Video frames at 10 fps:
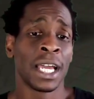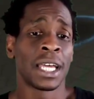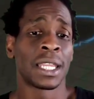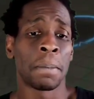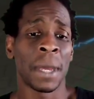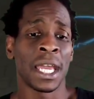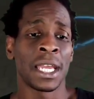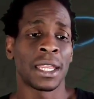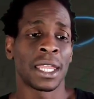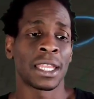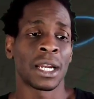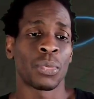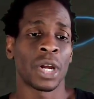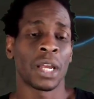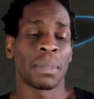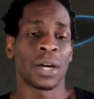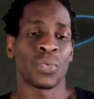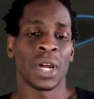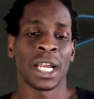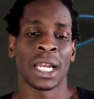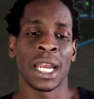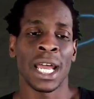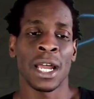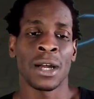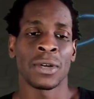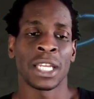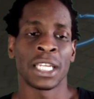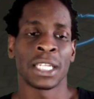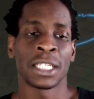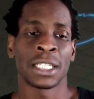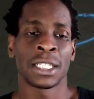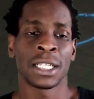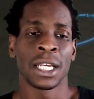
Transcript: The main thing that I'm worried about right now is